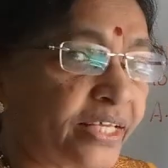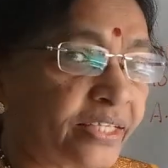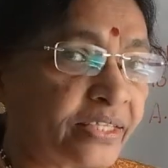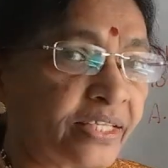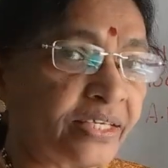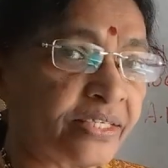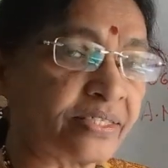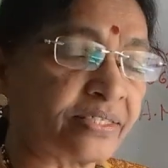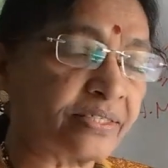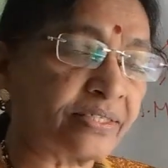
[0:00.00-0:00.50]

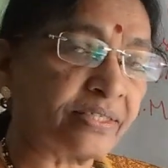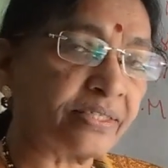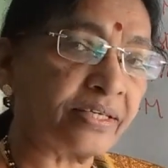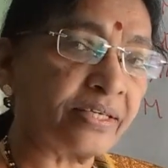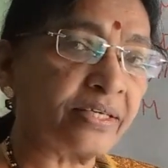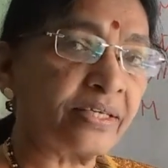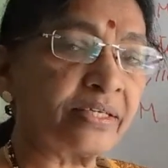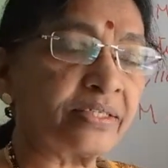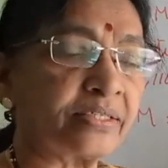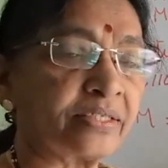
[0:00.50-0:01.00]
These
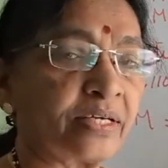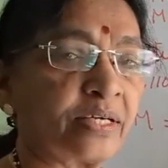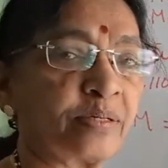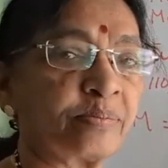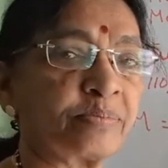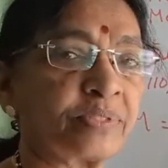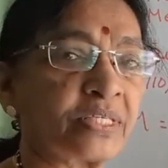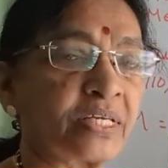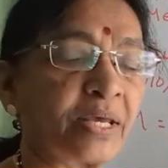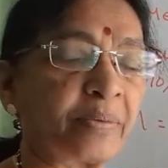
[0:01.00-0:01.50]
three
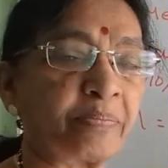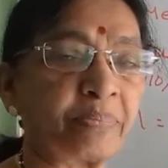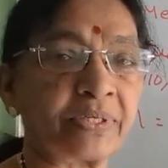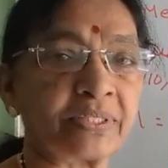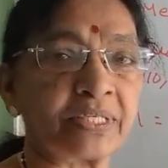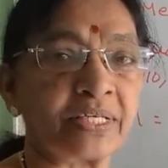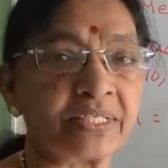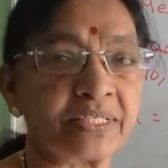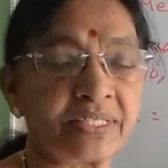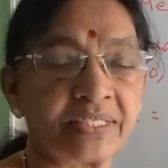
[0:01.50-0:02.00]
terms
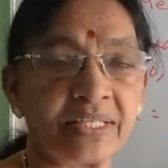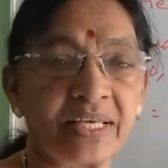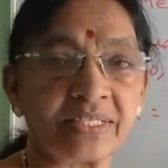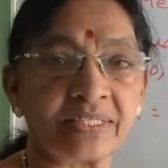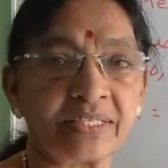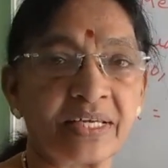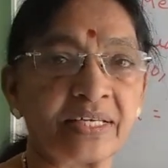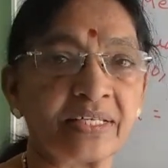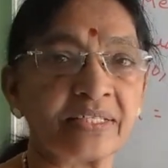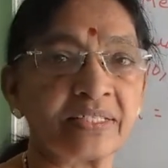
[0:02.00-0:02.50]
represents the
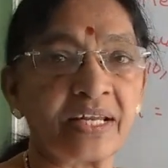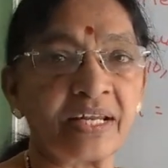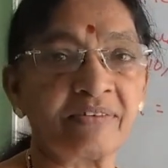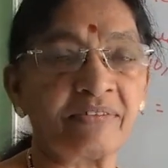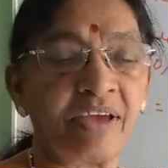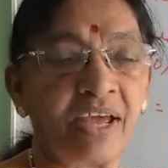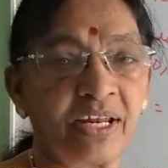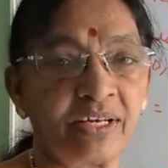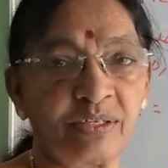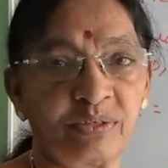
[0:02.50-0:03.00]
central
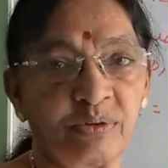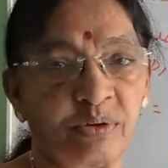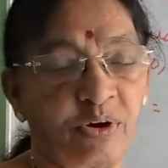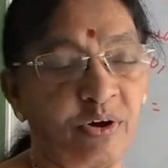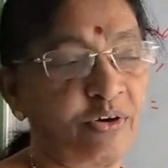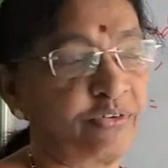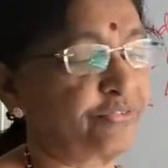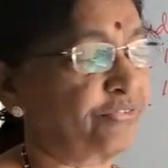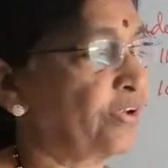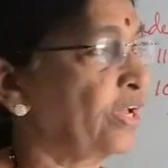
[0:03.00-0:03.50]
value
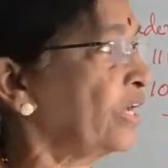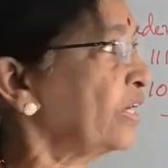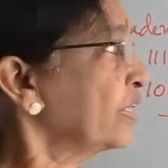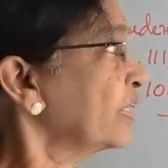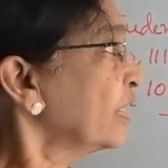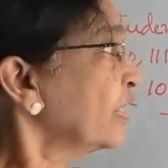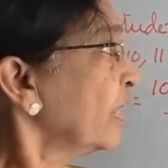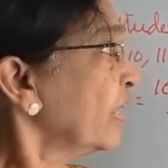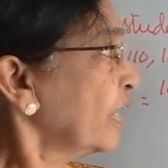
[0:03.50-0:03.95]
of a